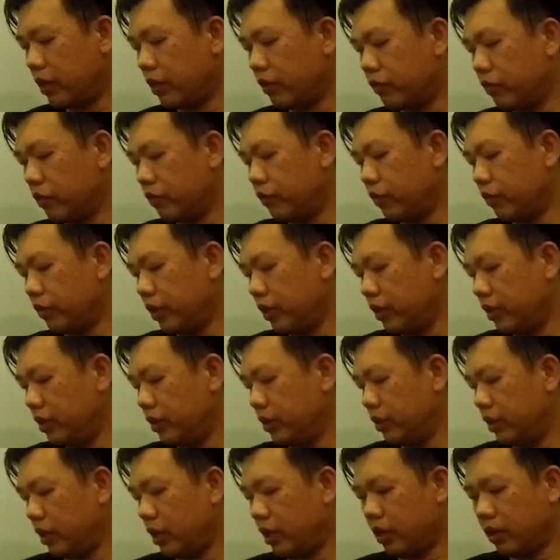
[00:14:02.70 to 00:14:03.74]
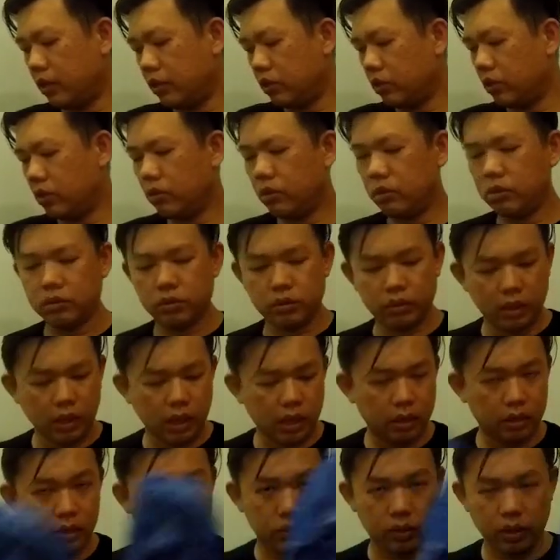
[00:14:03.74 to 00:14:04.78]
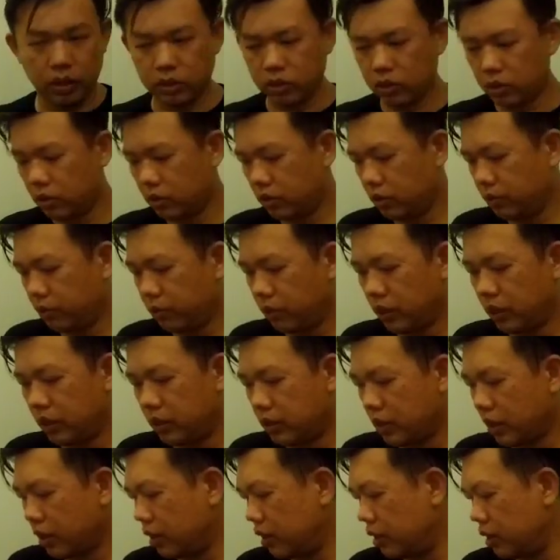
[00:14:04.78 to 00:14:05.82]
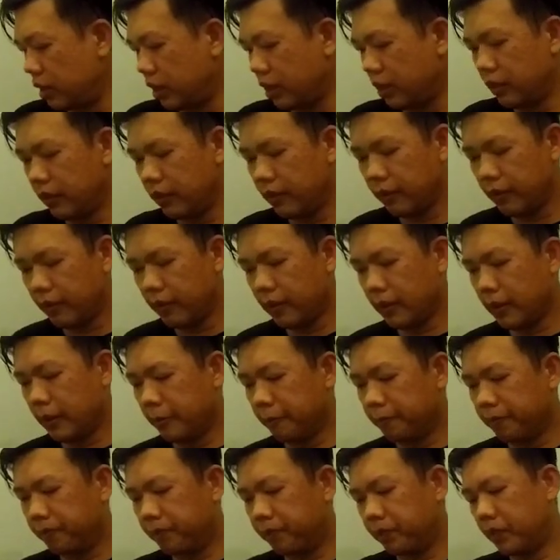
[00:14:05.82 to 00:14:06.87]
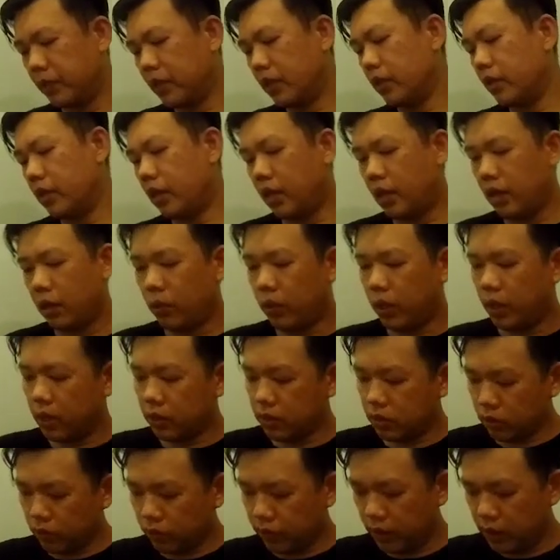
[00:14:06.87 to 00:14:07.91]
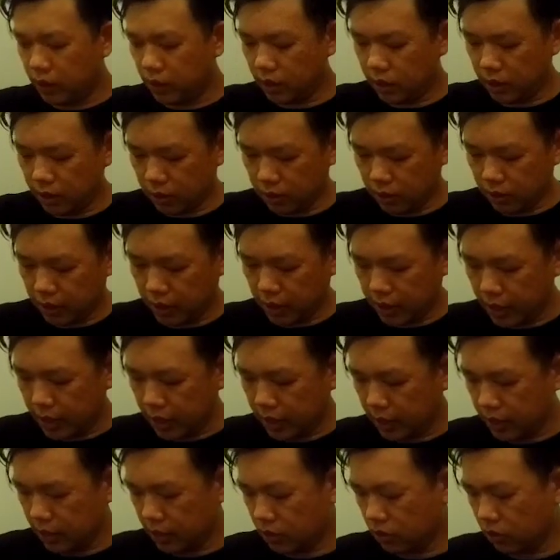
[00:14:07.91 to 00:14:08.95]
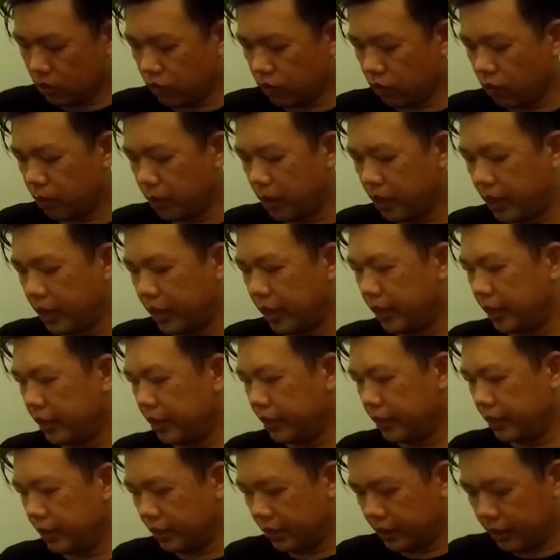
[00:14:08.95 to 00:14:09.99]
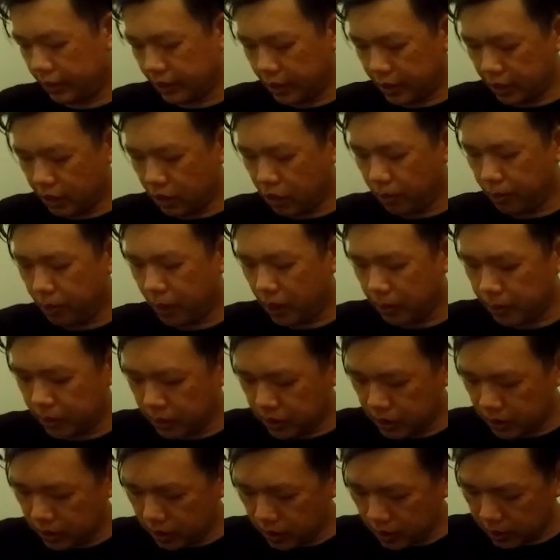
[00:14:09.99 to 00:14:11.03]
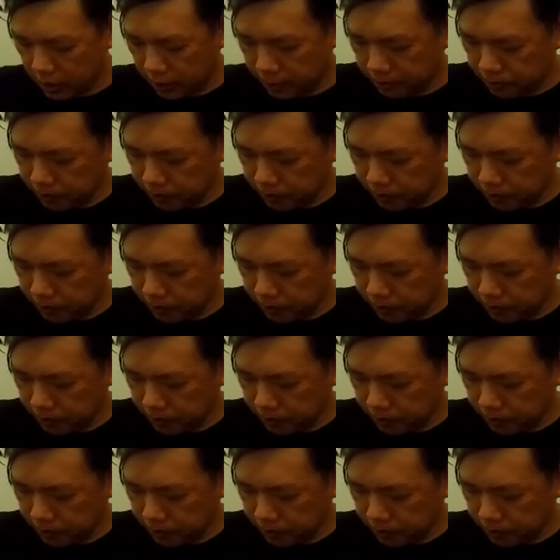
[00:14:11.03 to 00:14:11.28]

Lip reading: important for it. Yeah, so this one I just put aside here again. Okay, what else over here? Okay, so for my other compartments here.